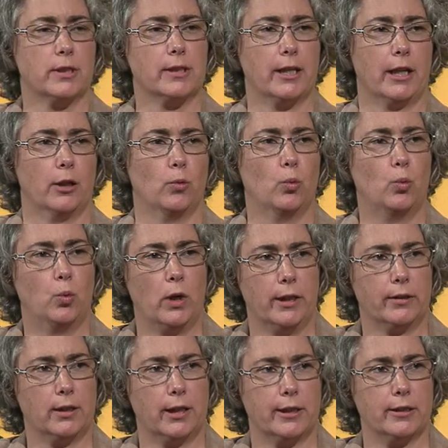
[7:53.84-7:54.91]
then.
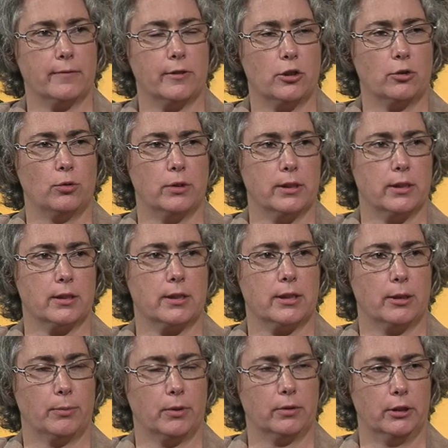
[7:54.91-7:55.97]
What kinds of students
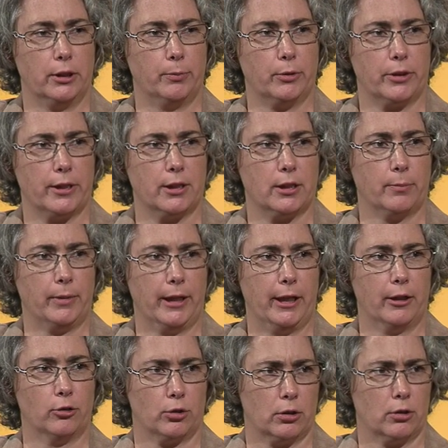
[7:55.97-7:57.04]
typically
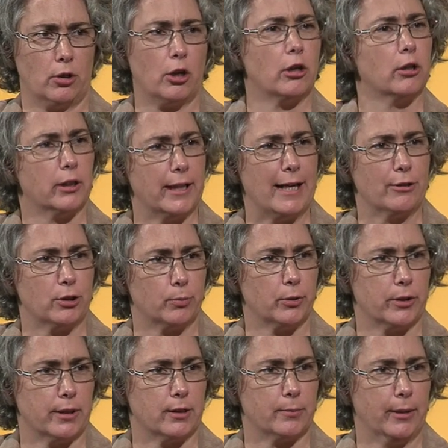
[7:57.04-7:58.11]
participate or are allowed to
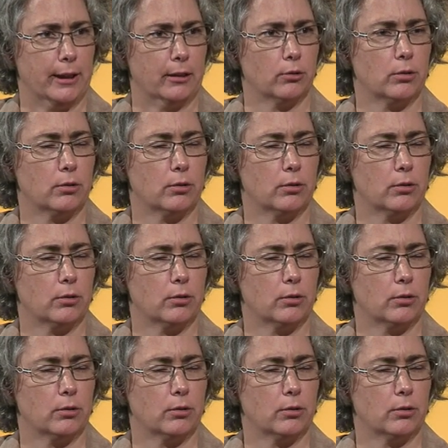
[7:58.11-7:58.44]
participate?